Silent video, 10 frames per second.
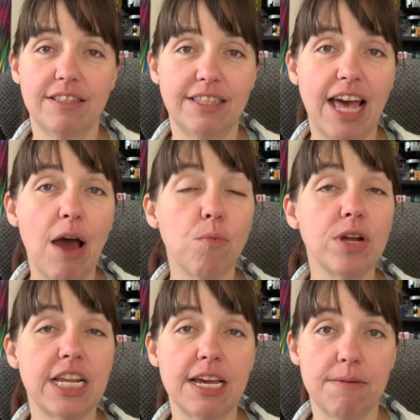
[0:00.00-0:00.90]
That
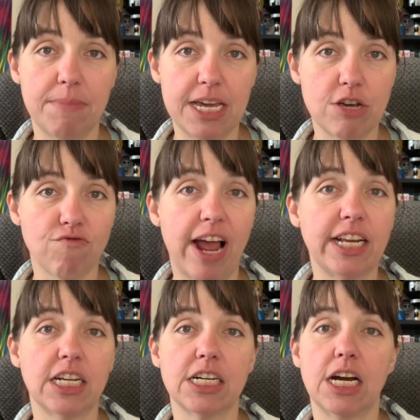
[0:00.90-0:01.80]
one hit me right
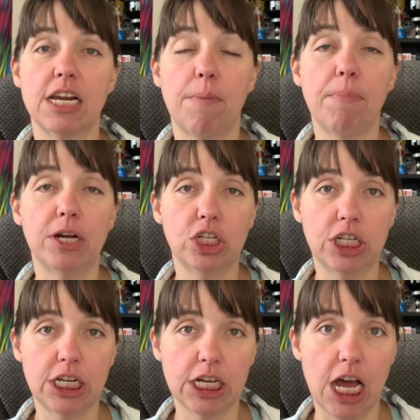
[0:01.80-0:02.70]
in the gut, a punch
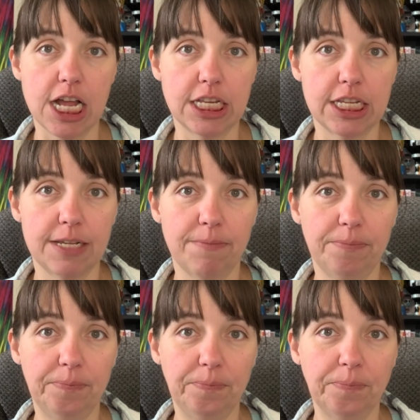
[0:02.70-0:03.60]
in the gut.
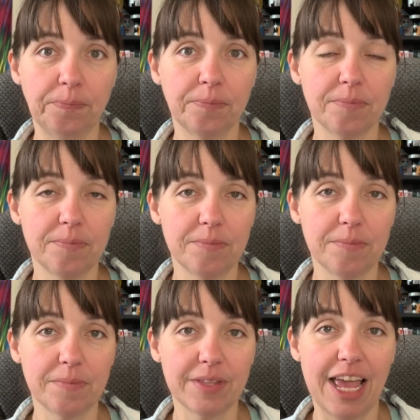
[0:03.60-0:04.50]

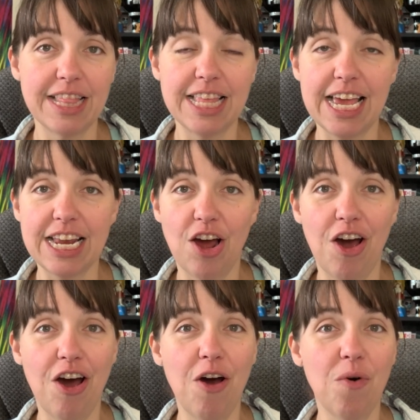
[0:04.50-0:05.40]
And then
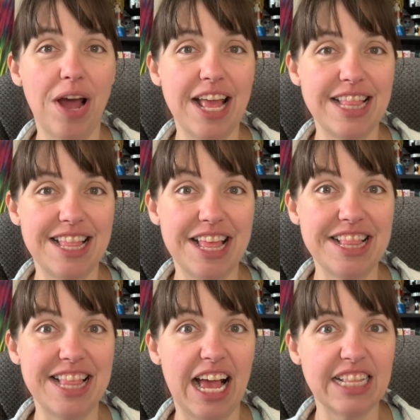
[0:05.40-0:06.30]
oh, and
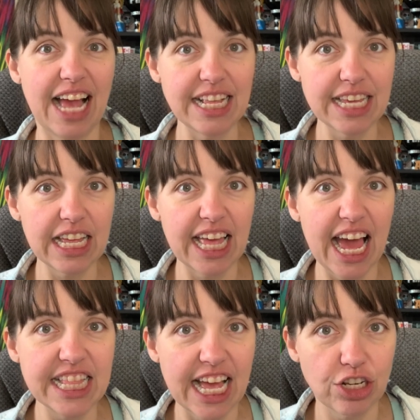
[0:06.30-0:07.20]
that, that's how they
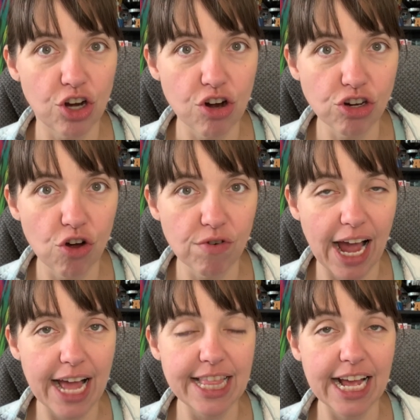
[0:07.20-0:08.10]
had that turncoat
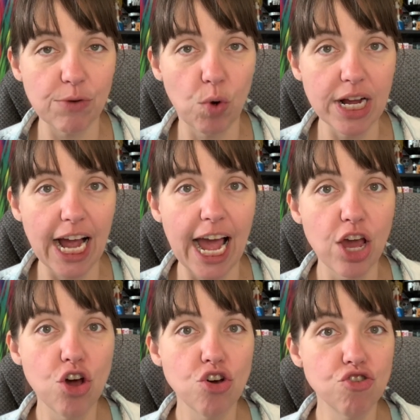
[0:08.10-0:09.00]
guy. That one guy
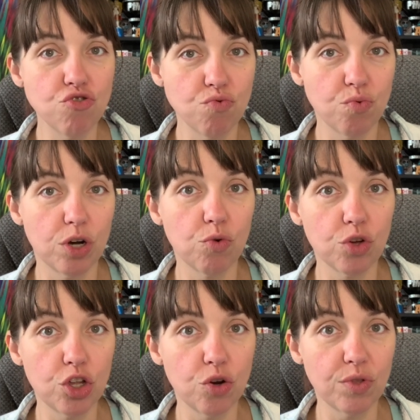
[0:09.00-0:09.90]
who
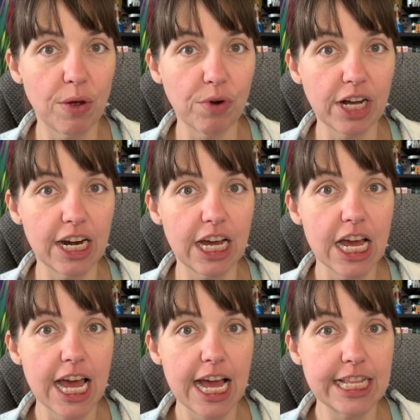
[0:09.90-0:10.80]
you know they were gonna
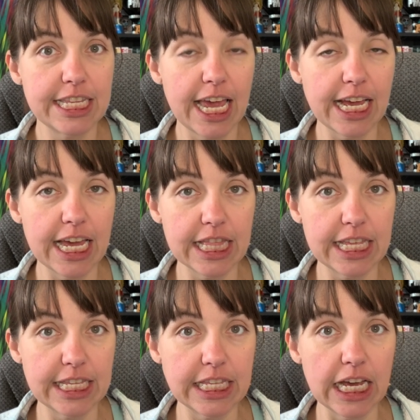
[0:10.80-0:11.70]
take
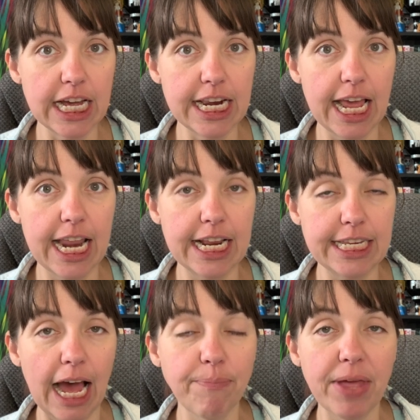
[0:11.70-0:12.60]
the son and
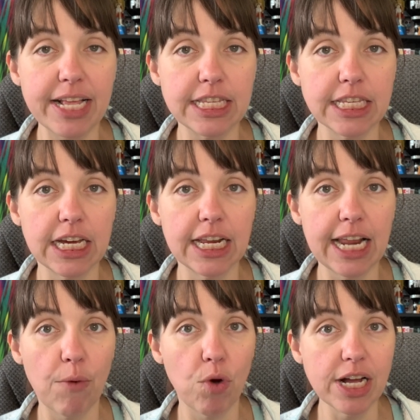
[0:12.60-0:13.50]
adopt that son. And
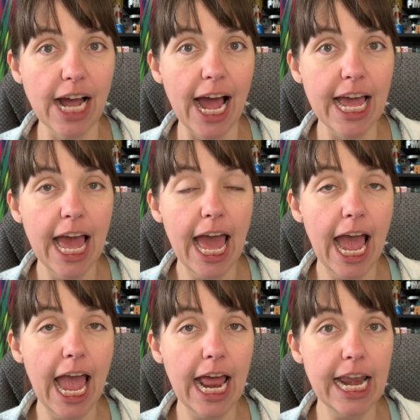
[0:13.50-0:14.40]
that one guy
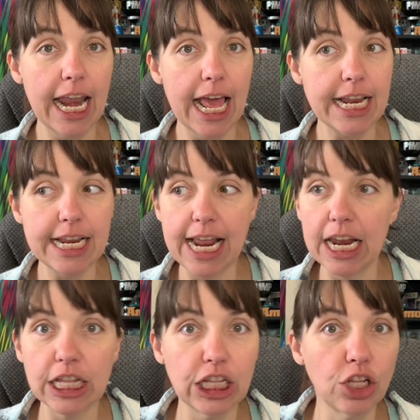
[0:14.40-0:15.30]
and and then that
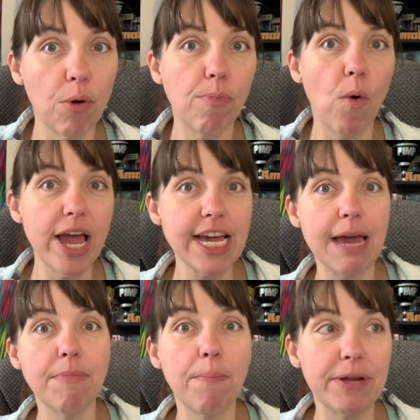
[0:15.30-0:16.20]
other little boy
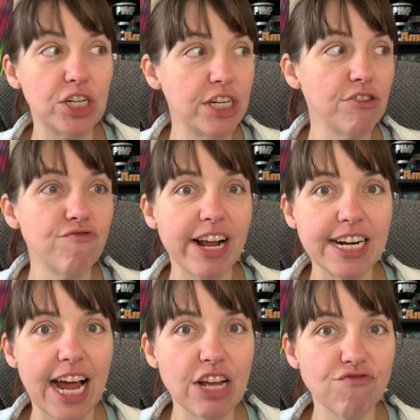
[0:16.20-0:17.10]
came up and she
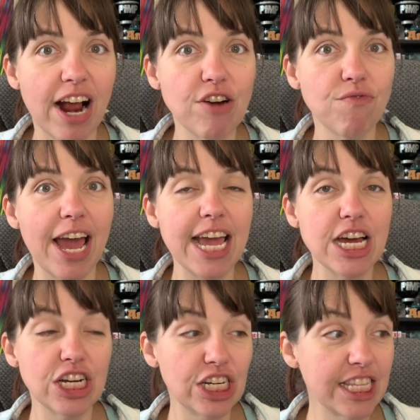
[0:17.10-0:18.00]
recognized right away.
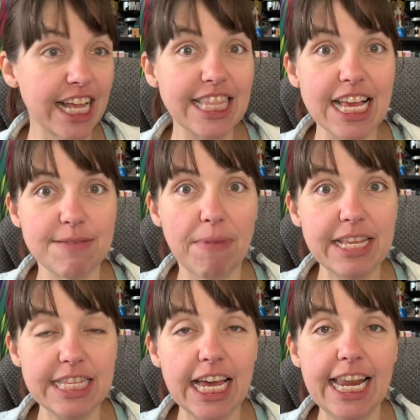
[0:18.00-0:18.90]
She's like, "That's my
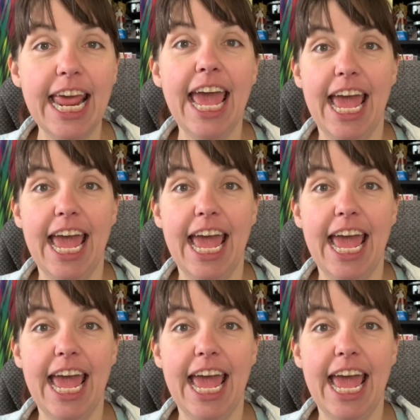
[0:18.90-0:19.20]
son."